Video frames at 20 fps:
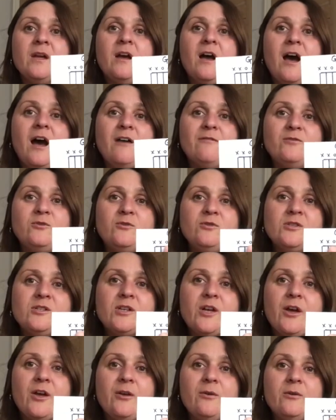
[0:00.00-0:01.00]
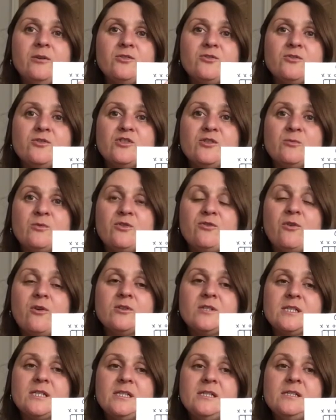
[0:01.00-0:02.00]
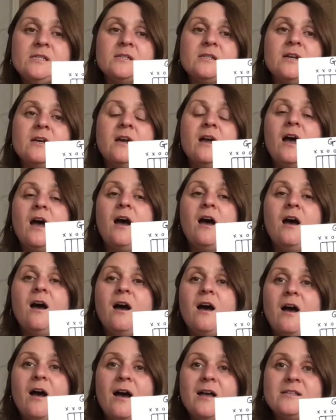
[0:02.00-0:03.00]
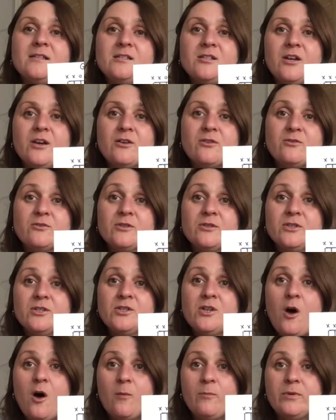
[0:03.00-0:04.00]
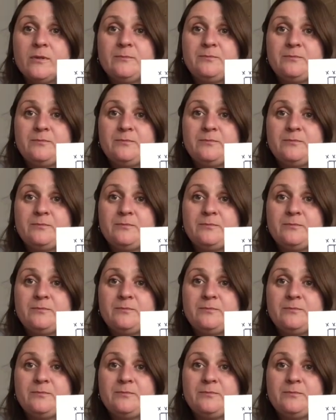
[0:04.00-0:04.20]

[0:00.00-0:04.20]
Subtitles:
I've also drawn some crosses and circles at the top,